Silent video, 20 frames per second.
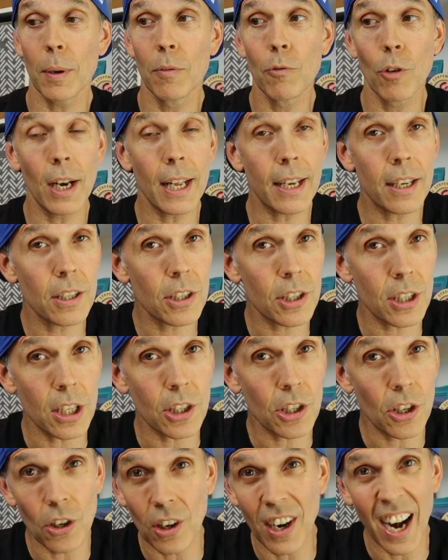been really
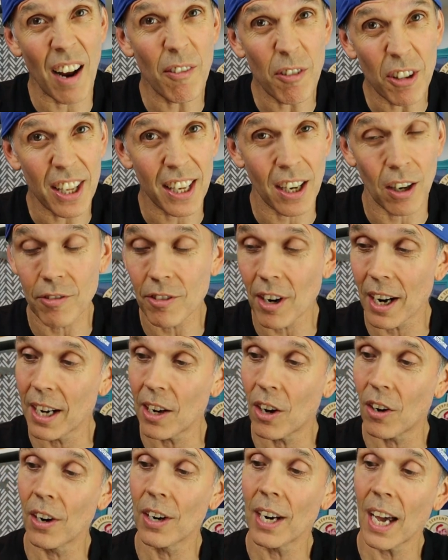consistent on everything I've run
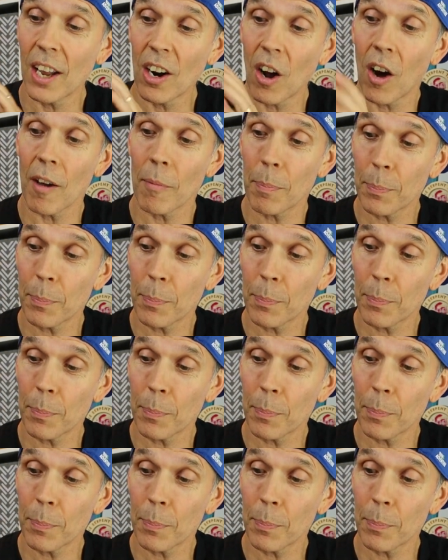it on, and I